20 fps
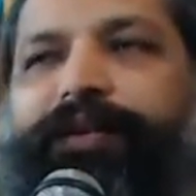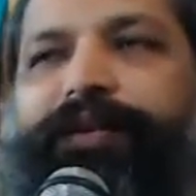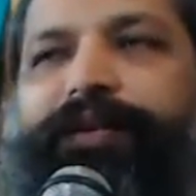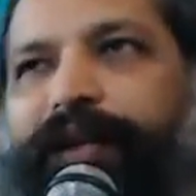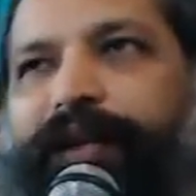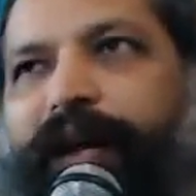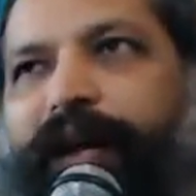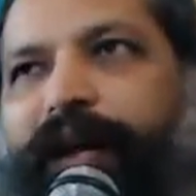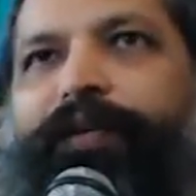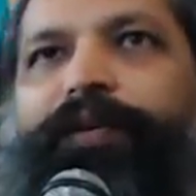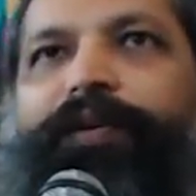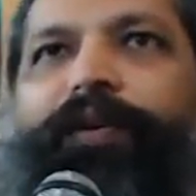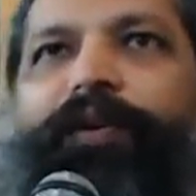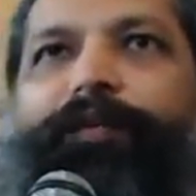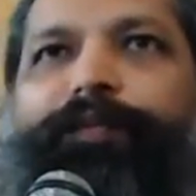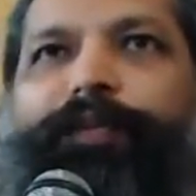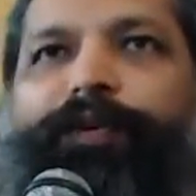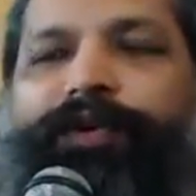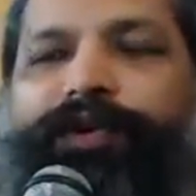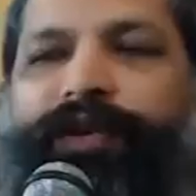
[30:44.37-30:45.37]
ground or
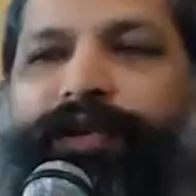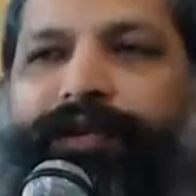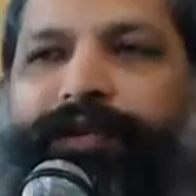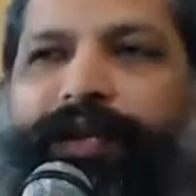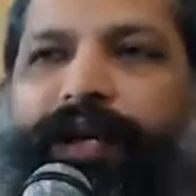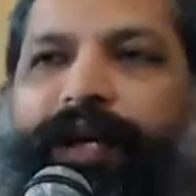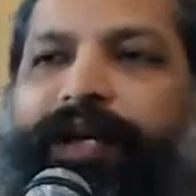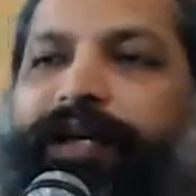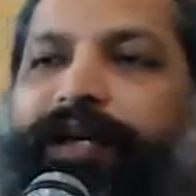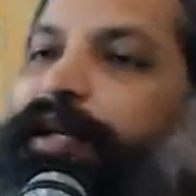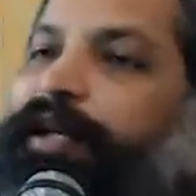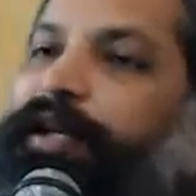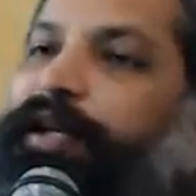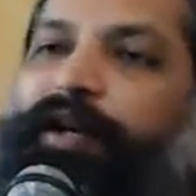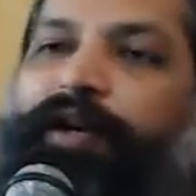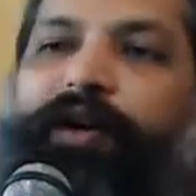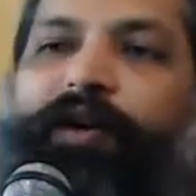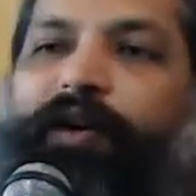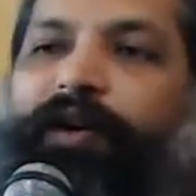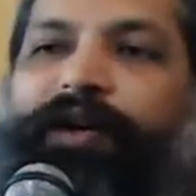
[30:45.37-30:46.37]
pushed aside,
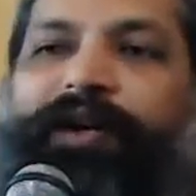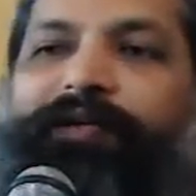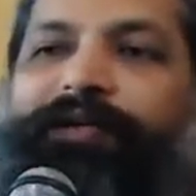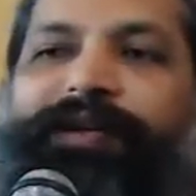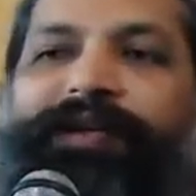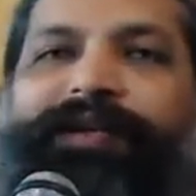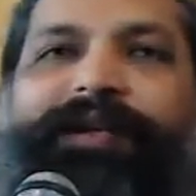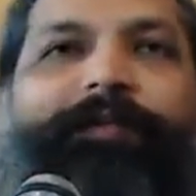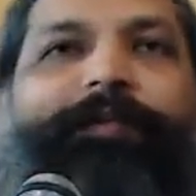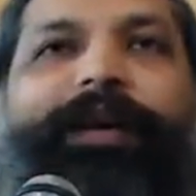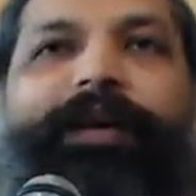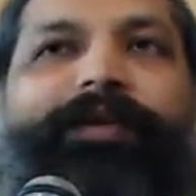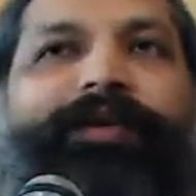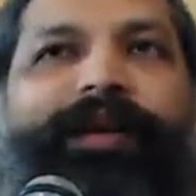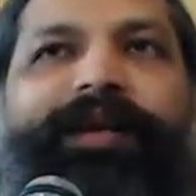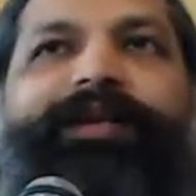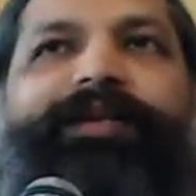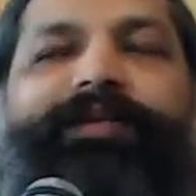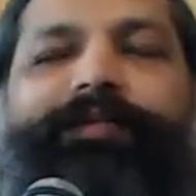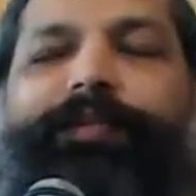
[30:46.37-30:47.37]
or even somehow
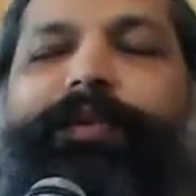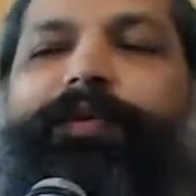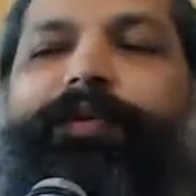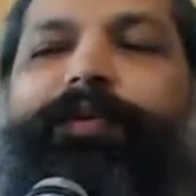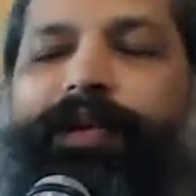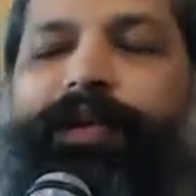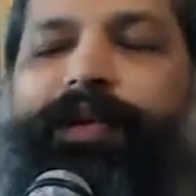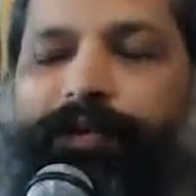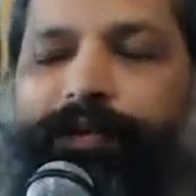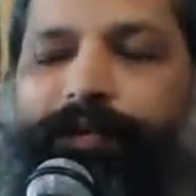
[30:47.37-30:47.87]
transmuted.